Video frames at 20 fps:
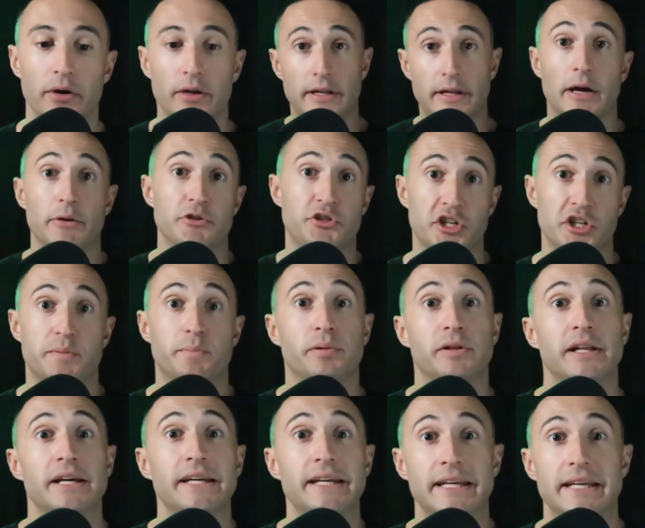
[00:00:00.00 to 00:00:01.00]
Now, Just
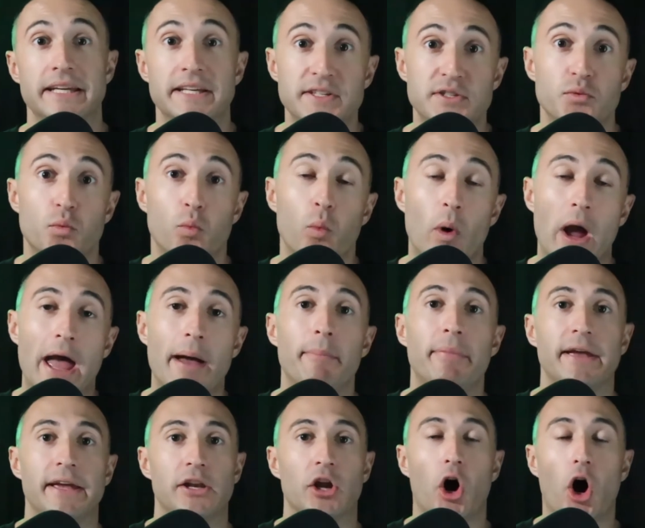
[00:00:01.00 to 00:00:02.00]
Play is web
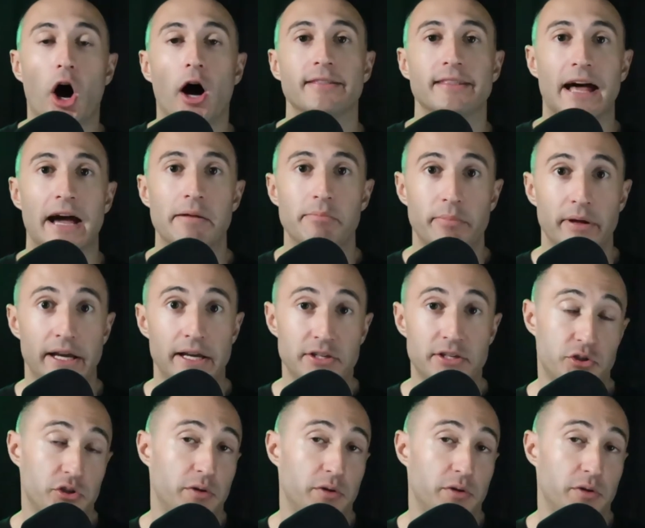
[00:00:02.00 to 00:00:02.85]
and online based,